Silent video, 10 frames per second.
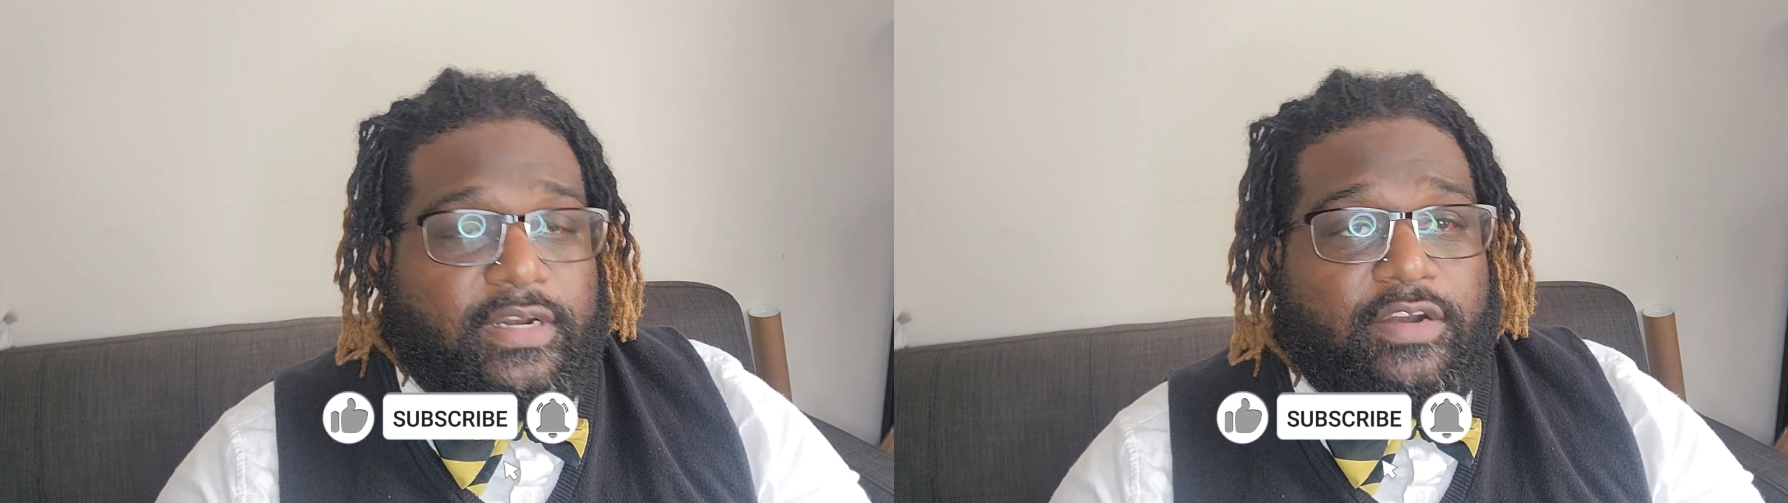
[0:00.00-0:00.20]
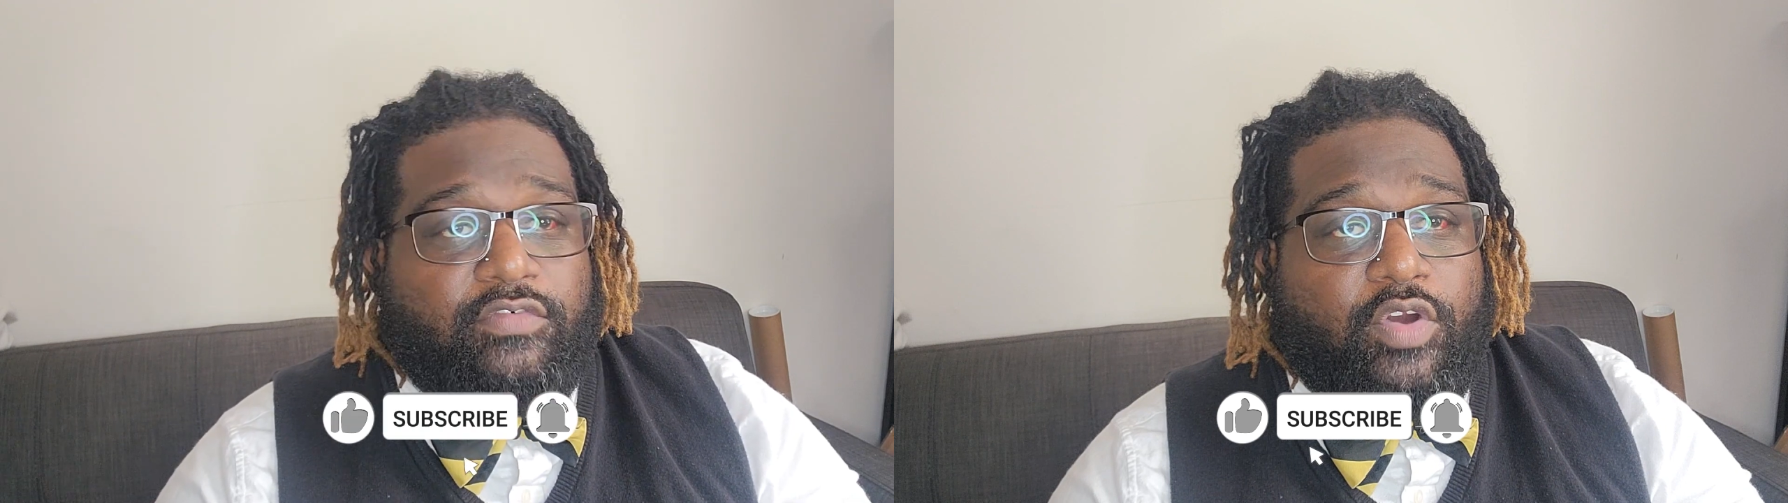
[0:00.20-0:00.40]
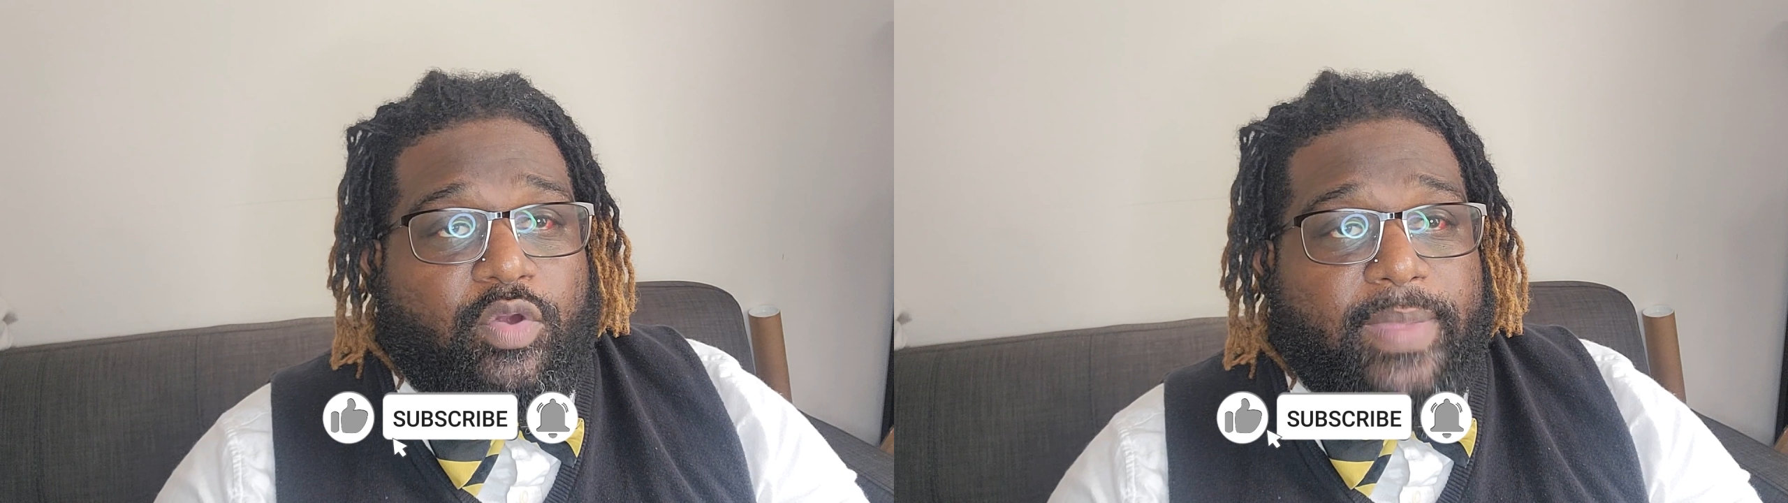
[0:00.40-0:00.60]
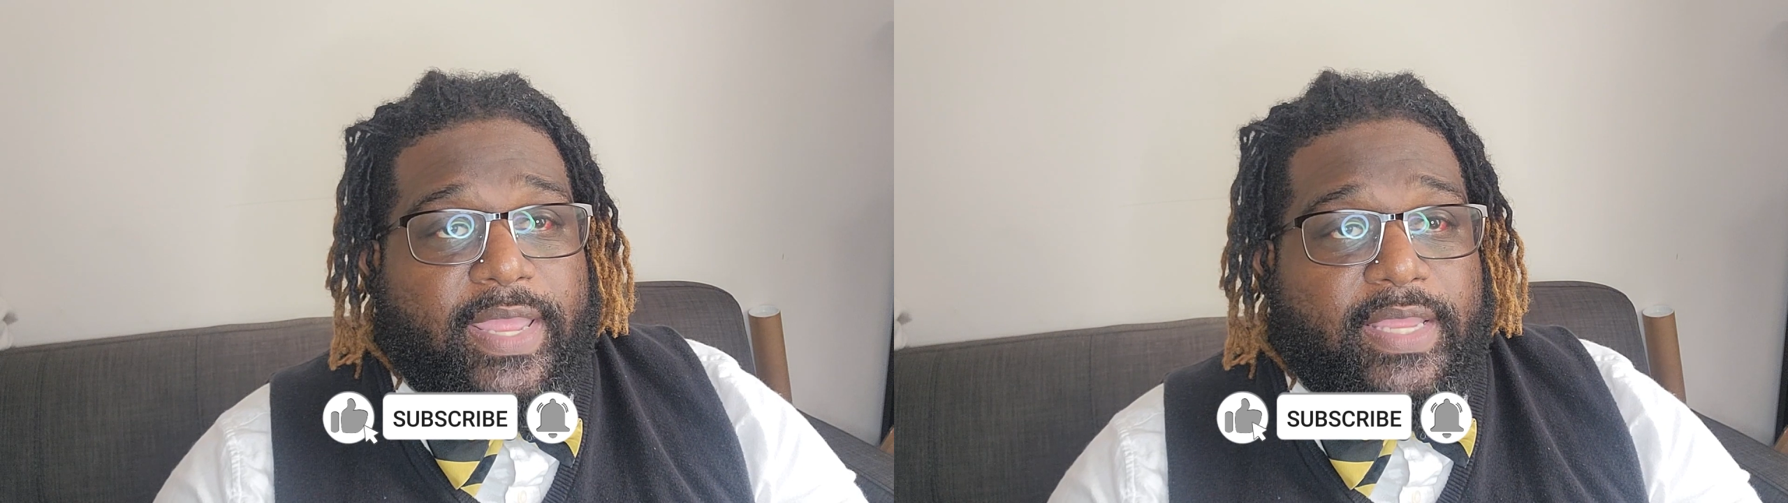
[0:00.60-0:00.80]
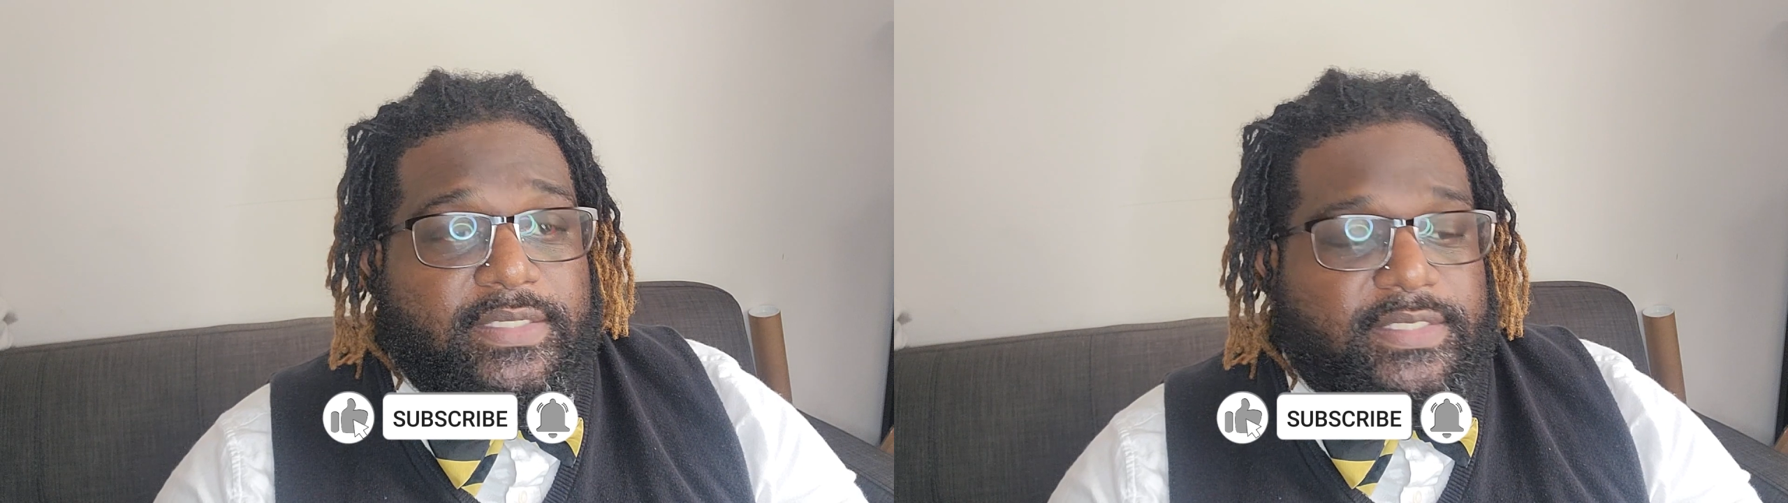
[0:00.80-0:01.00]
and
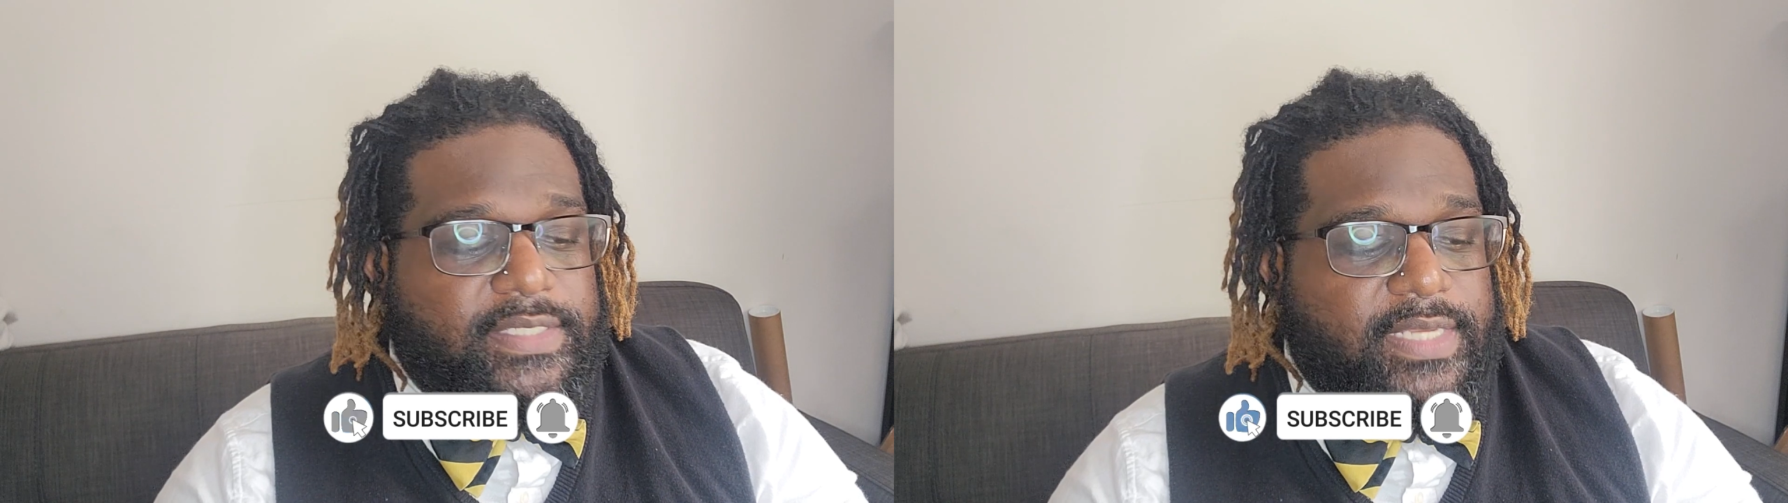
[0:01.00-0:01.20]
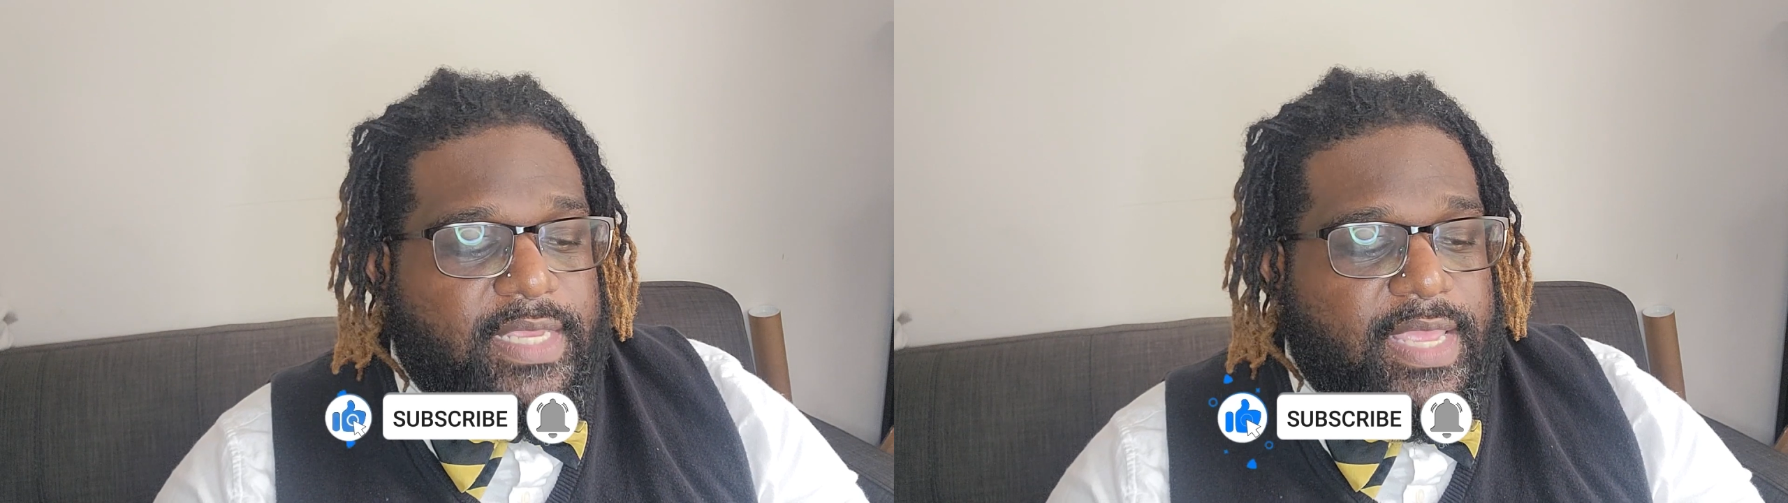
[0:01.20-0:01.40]
romance,